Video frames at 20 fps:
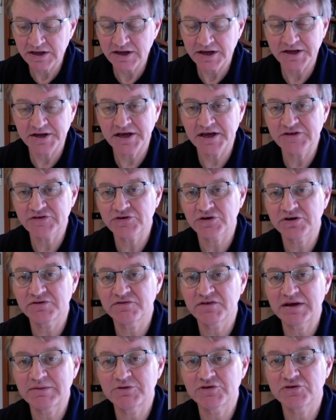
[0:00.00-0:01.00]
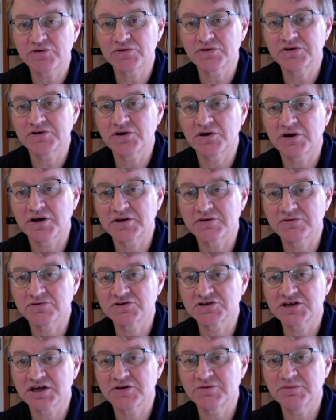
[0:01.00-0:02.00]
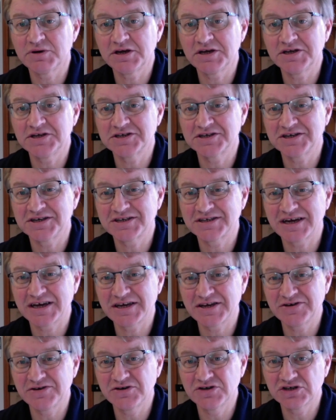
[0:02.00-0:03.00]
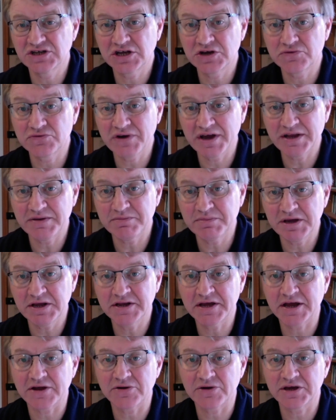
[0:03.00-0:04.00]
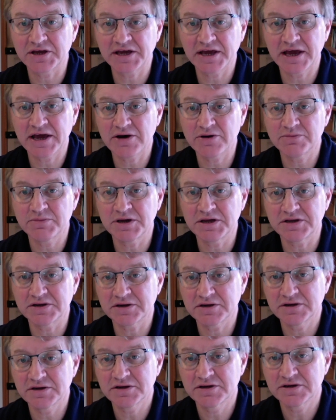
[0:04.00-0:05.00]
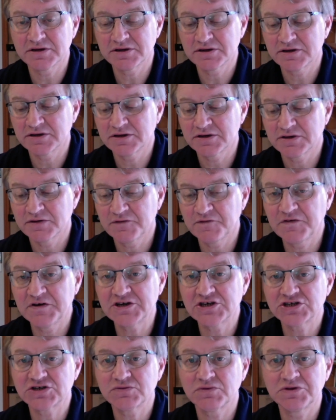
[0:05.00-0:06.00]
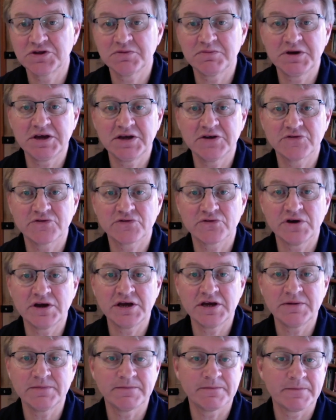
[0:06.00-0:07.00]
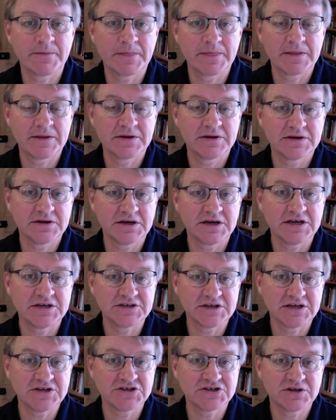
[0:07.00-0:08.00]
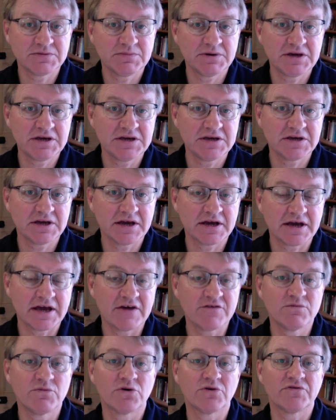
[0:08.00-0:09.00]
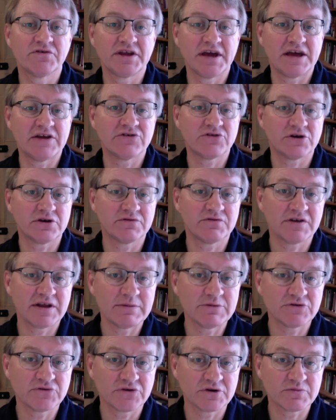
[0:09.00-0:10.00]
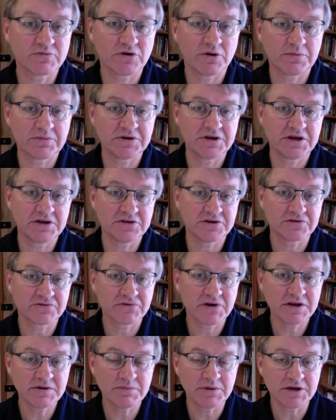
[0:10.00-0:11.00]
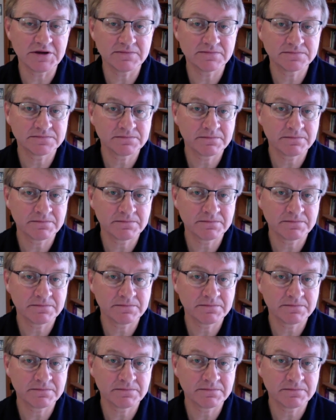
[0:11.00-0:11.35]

An anti-inflammatory diet also means you take usually red meat out, like cow meat. Fish with omega-3, it tends to be have more of an anti-inflammatory property than red meat.